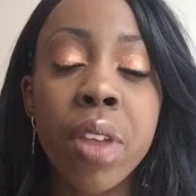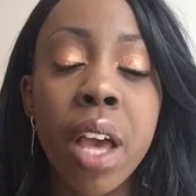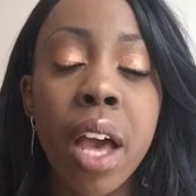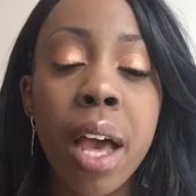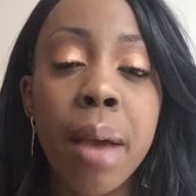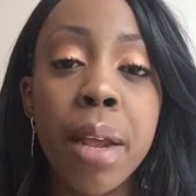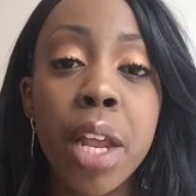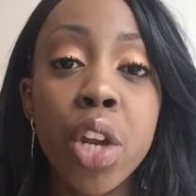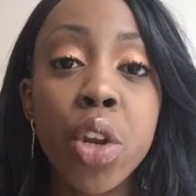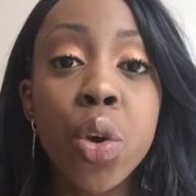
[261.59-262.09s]

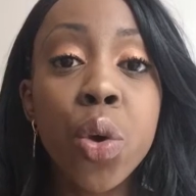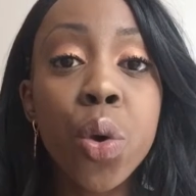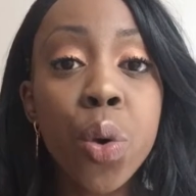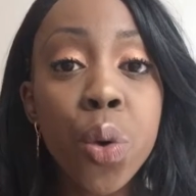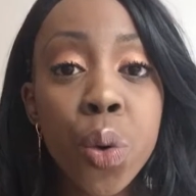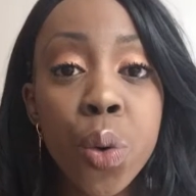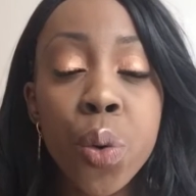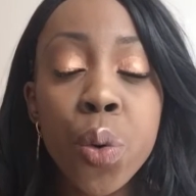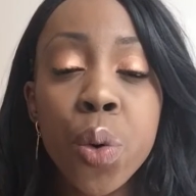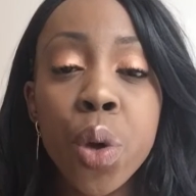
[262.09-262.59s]
and
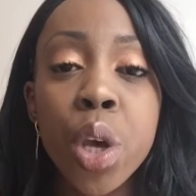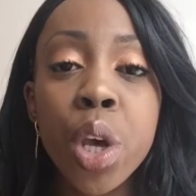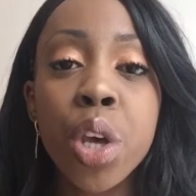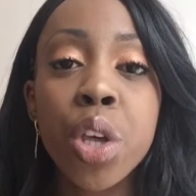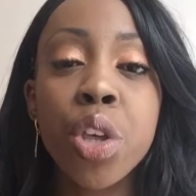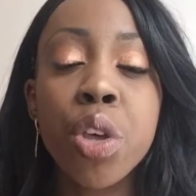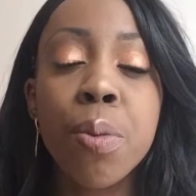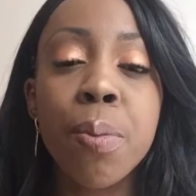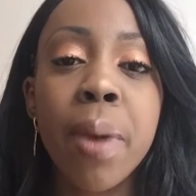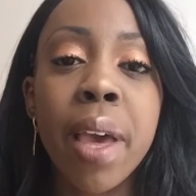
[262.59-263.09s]
who
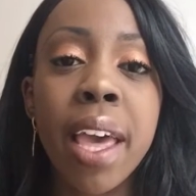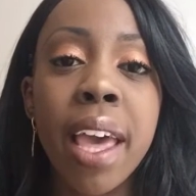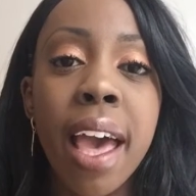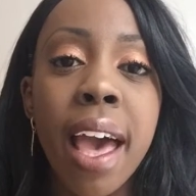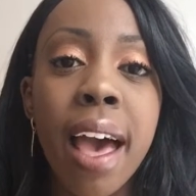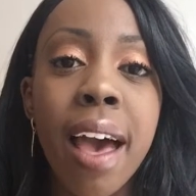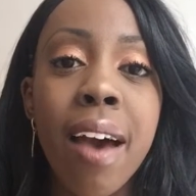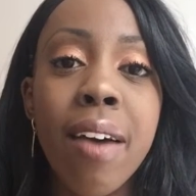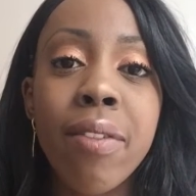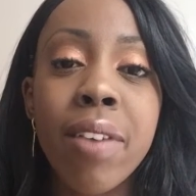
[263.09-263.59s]
you may
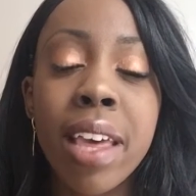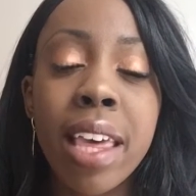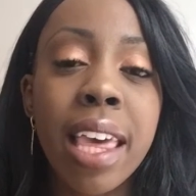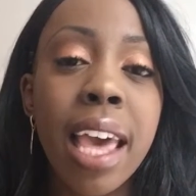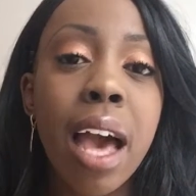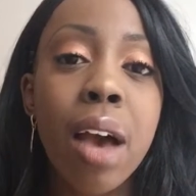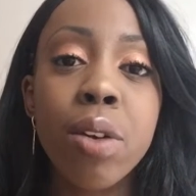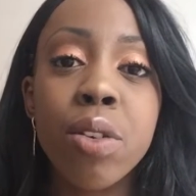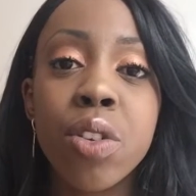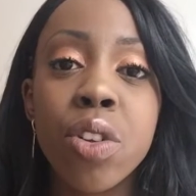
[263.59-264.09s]
have
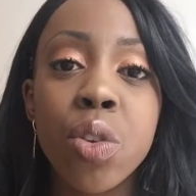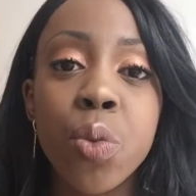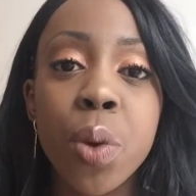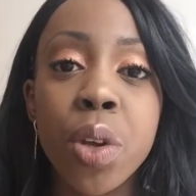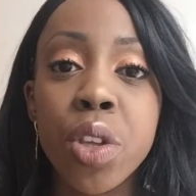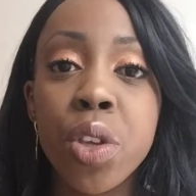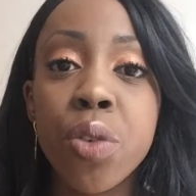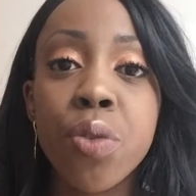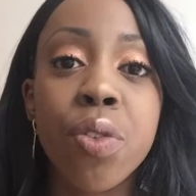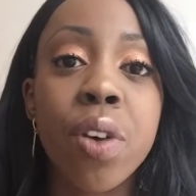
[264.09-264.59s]
encountered
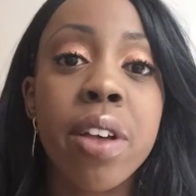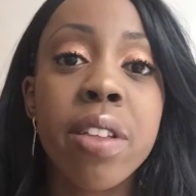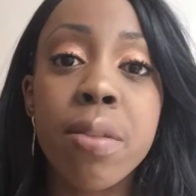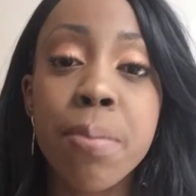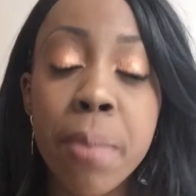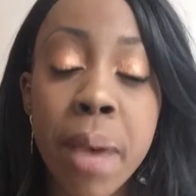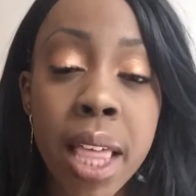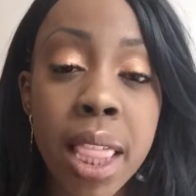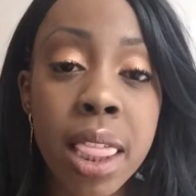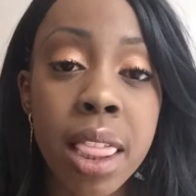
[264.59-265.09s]
when you first
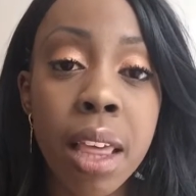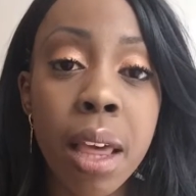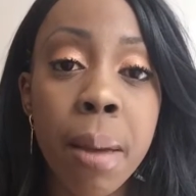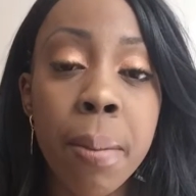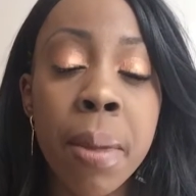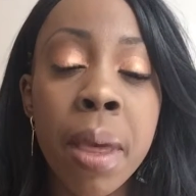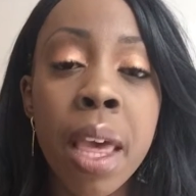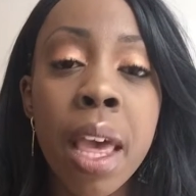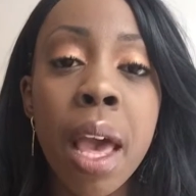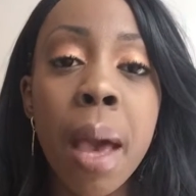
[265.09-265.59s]
met them.